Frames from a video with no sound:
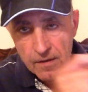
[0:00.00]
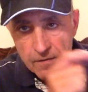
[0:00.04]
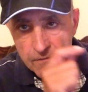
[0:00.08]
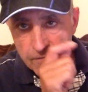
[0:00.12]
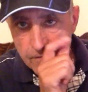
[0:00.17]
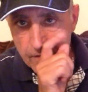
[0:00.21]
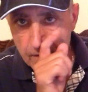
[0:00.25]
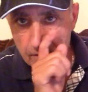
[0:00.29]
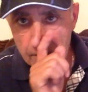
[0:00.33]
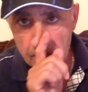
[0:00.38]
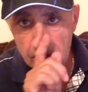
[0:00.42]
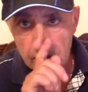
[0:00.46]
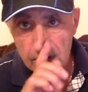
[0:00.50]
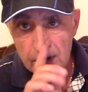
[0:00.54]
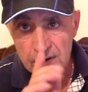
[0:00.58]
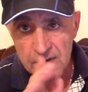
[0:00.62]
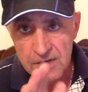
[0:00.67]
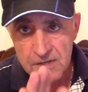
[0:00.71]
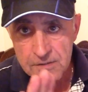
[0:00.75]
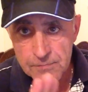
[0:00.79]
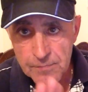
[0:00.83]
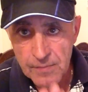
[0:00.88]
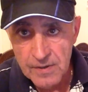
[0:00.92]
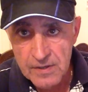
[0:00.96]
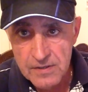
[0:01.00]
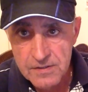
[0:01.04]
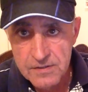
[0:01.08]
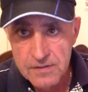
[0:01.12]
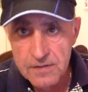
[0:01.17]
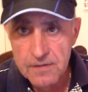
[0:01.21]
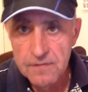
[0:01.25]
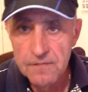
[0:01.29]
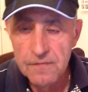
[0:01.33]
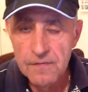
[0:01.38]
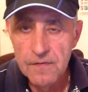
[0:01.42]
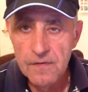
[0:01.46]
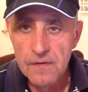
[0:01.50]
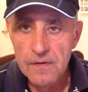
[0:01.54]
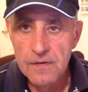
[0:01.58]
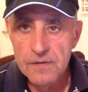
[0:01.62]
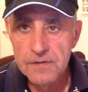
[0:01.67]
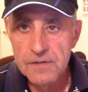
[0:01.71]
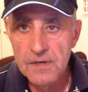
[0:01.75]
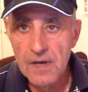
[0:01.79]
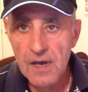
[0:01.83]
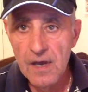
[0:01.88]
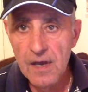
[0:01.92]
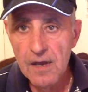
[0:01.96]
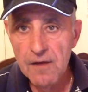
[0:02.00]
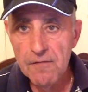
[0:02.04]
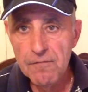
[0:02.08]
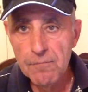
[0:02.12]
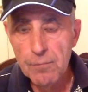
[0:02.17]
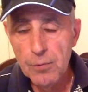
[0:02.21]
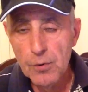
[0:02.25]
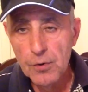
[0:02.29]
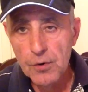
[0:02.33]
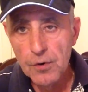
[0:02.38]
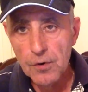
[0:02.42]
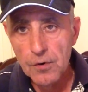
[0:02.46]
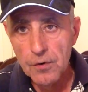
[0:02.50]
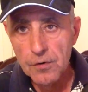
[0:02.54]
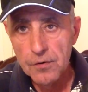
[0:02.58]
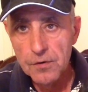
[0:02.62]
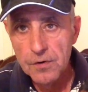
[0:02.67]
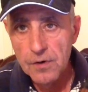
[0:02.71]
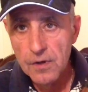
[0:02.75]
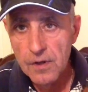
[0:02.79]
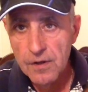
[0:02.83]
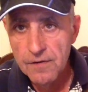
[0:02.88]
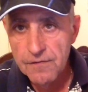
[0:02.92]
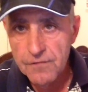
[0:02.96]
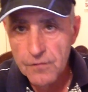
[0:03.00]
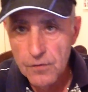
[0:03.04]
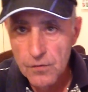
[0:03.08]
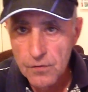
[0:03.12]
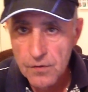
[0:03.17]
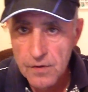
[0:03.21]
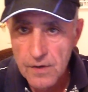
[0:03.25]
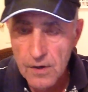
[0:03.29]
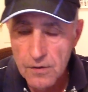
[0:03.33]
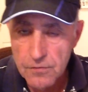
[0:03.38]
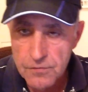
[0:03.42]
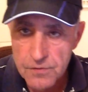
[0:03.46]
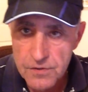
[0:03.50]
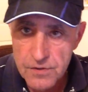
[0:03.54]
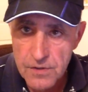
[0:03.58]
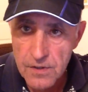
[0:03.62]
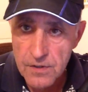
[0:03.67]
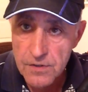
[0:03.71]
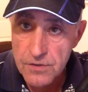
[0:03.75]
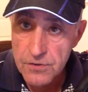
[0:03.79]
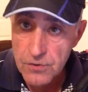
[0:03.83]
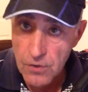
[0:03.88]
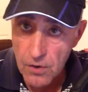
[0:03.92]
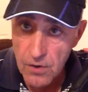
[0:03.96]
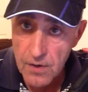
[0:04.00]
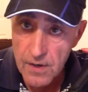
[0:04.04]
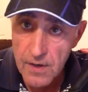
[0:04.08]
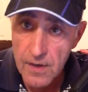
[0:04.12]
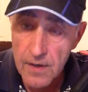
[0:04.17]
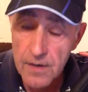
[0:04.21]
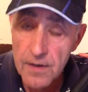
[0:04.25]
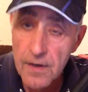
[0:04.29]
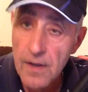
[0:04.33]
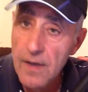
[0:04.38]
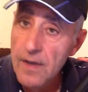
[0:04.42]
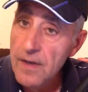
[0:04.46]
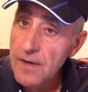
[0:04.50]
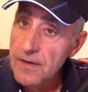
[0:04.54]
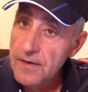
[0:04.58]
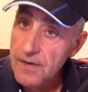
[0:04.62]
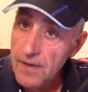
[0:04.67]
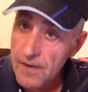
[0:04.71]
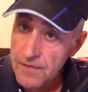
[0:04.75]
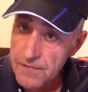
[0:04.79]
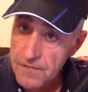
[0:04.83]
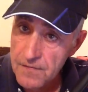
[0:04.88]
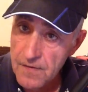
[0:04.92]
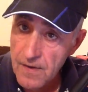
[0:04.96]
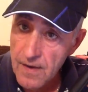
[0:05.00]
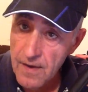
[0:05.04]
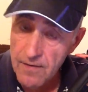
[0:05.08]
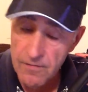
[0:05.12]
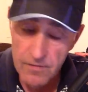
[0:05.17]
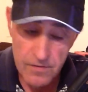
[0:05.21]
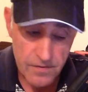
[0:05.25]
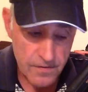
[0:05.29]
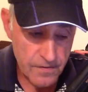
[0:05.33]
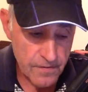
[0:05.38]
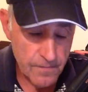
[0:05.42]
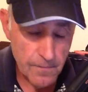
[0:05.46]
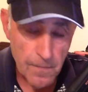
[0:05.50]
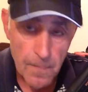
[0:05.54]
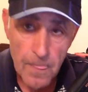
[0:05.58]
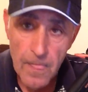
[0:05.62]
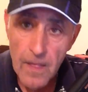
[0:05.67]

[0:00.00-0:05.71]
Very inexpensive to have put on if your shotgun doesn't have it.